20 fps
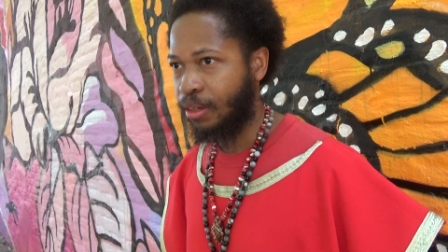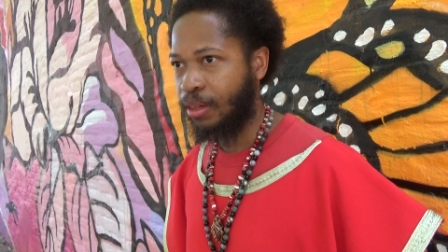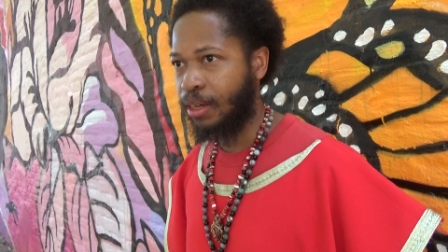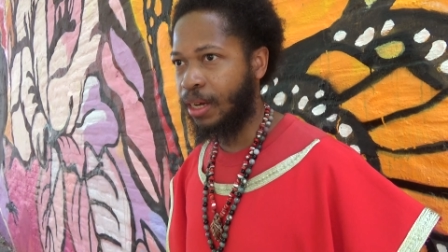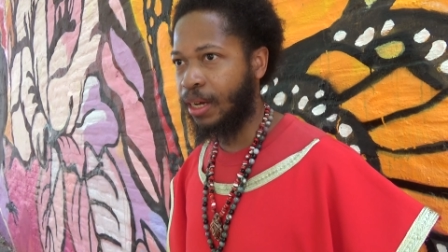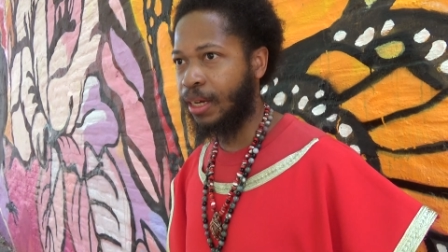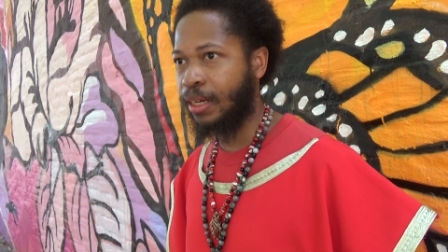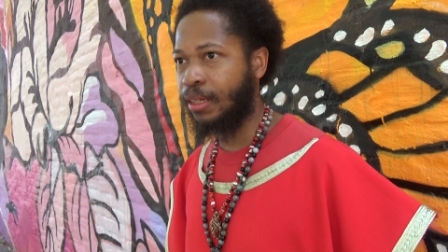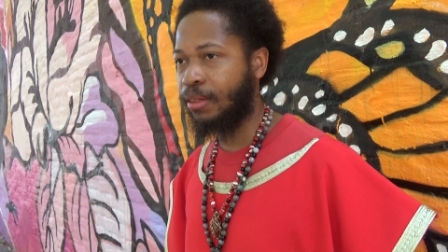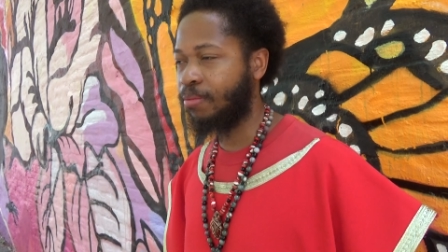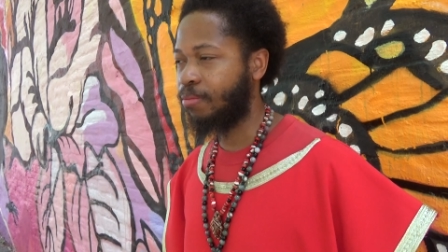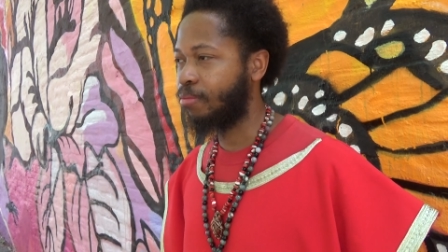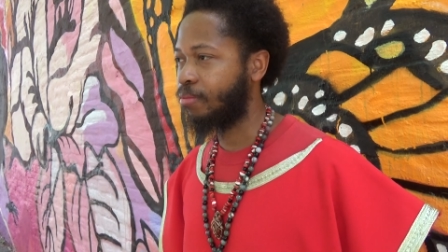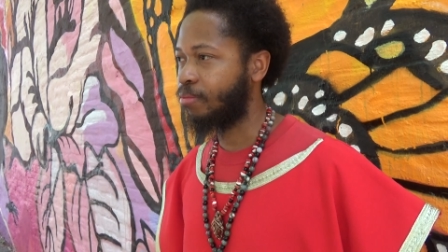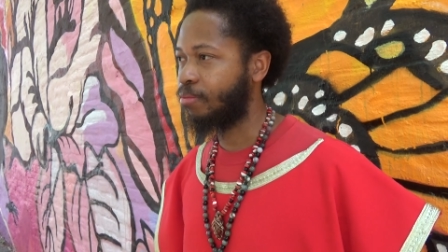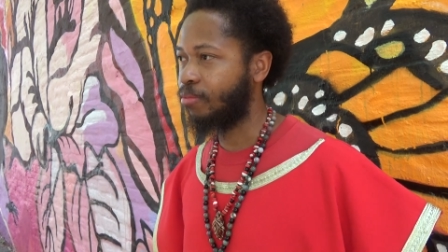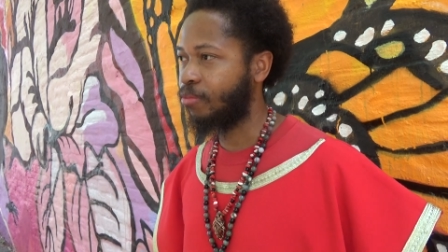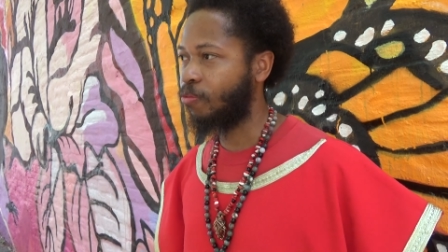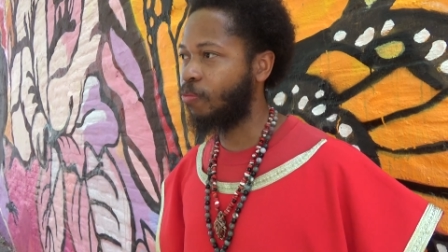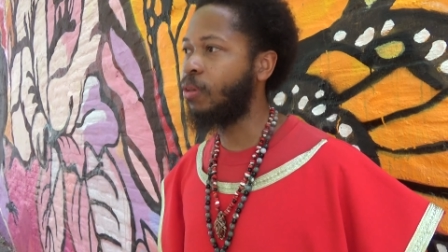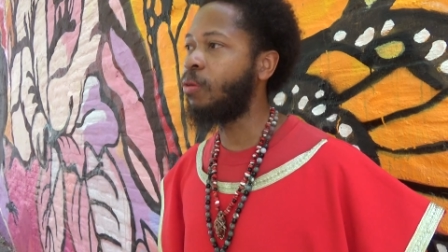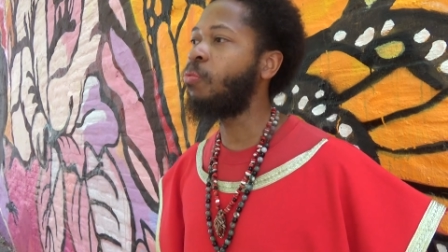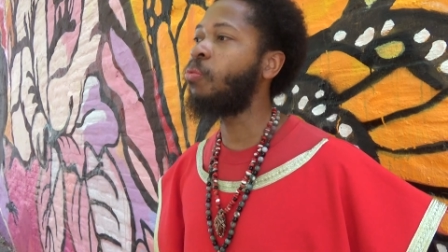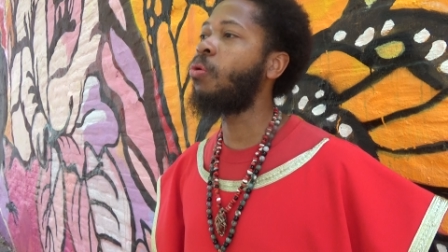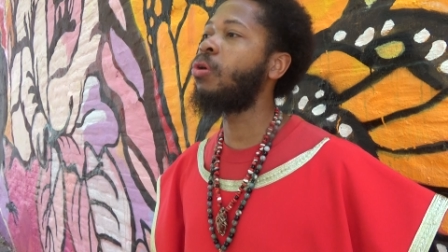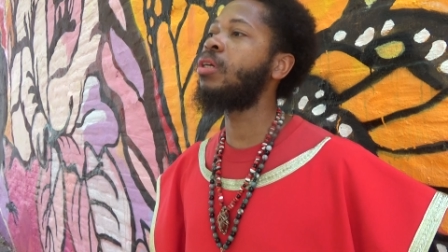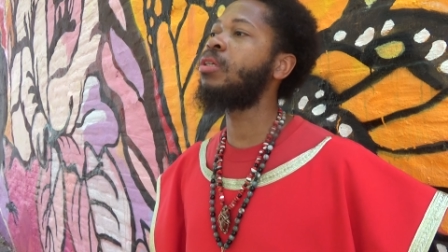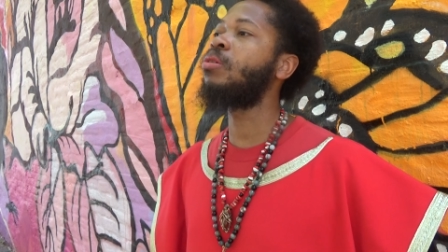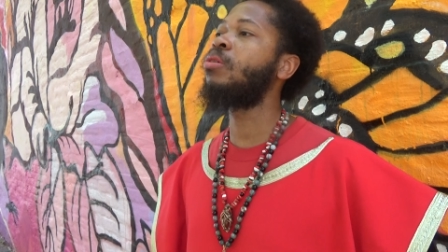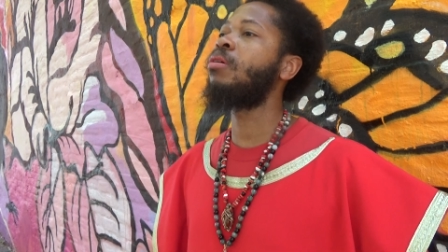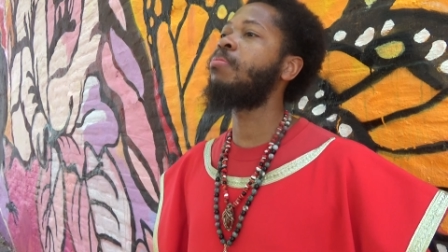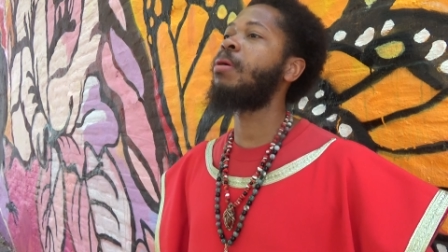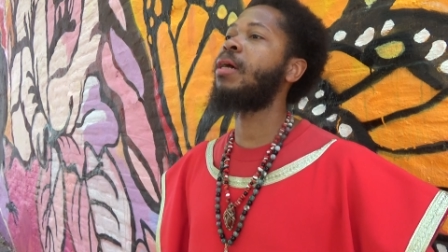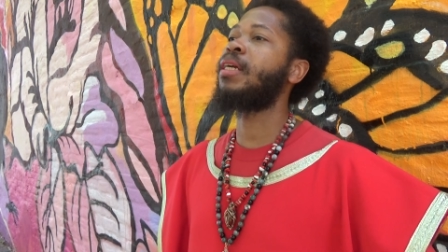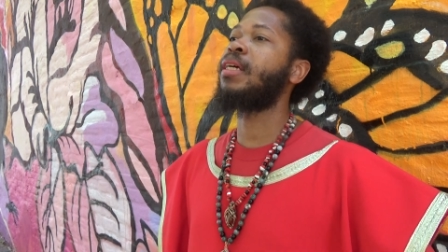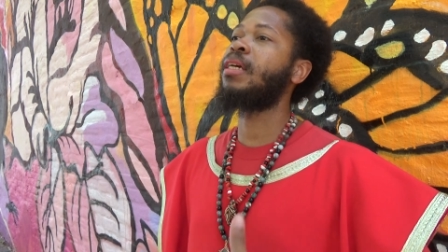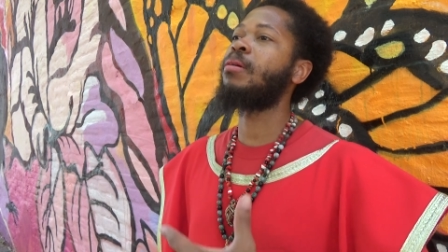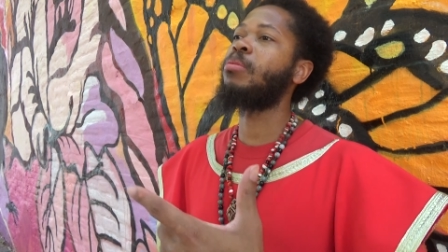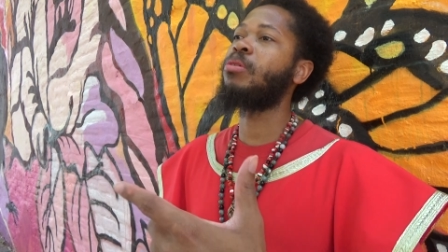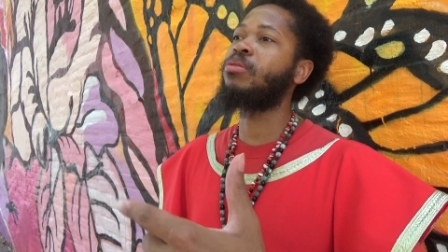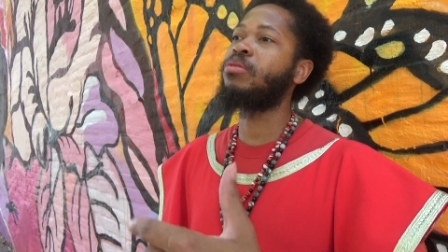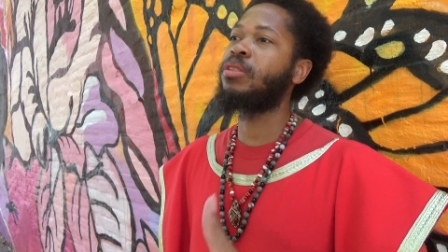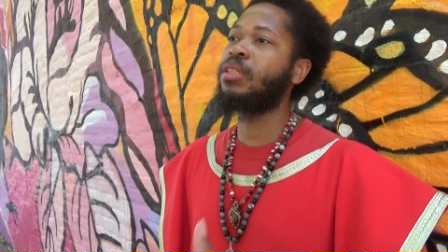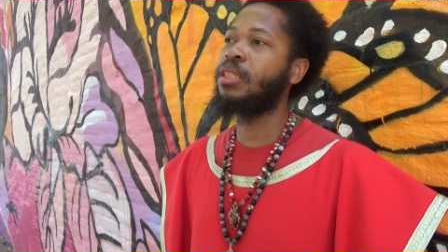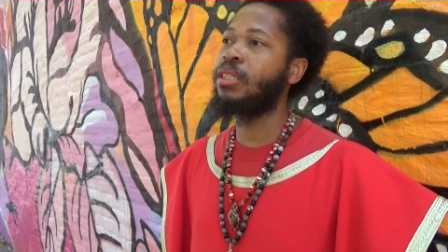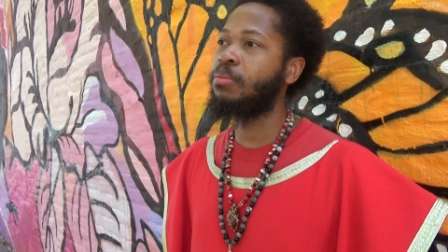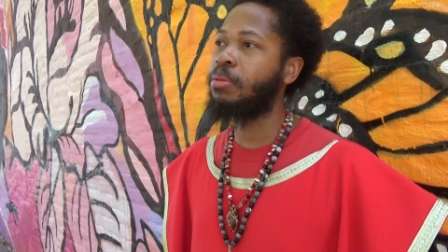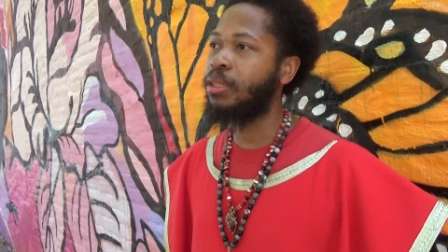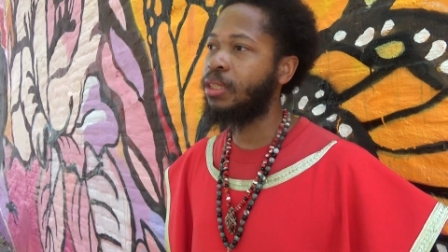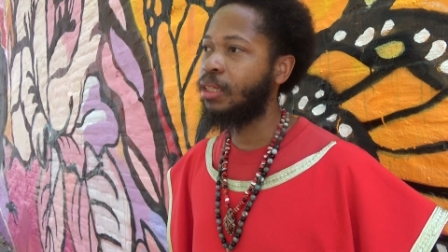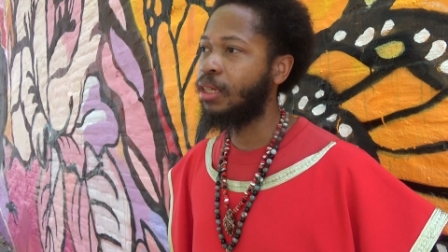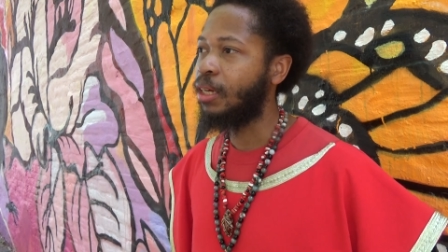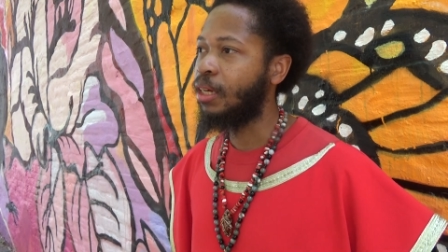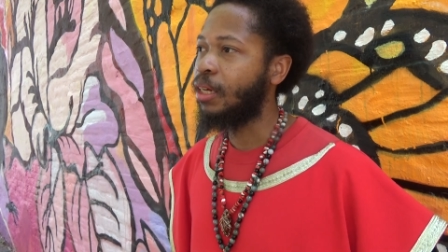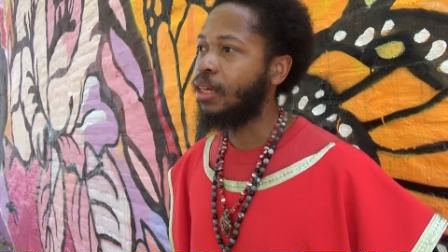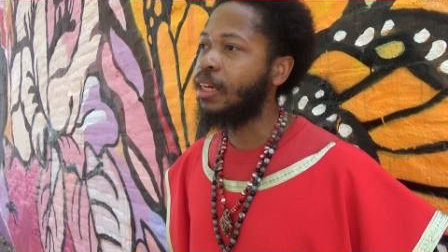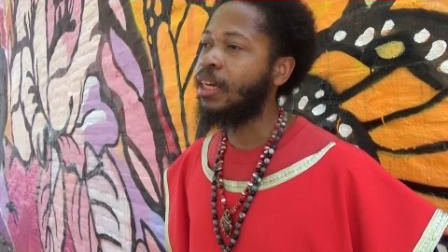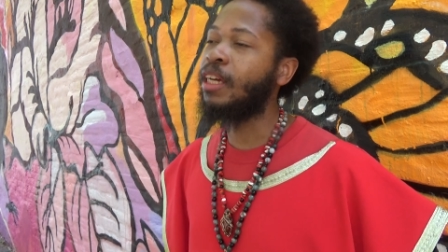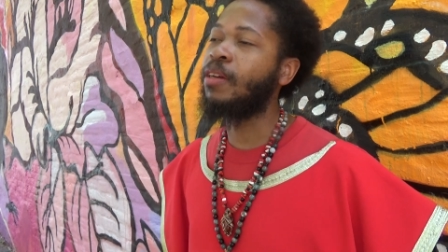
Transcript: All right, we warning you about the MOTB,